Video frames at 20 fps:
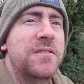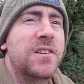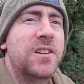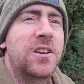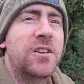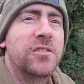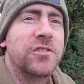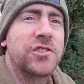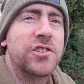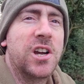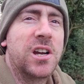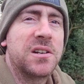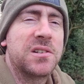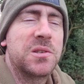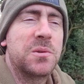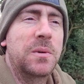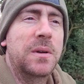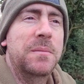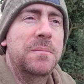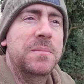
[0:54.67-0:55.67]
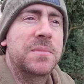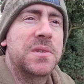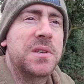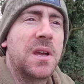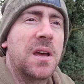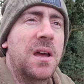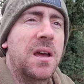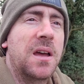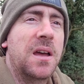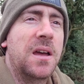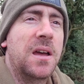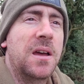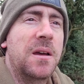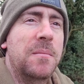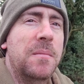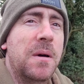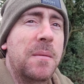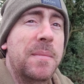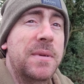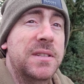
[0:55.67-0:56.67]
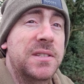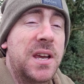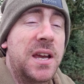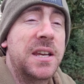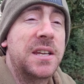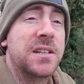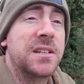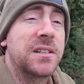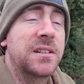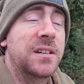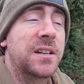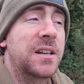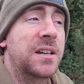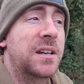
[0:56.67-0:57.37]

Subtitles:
the long chuck swims are partaken,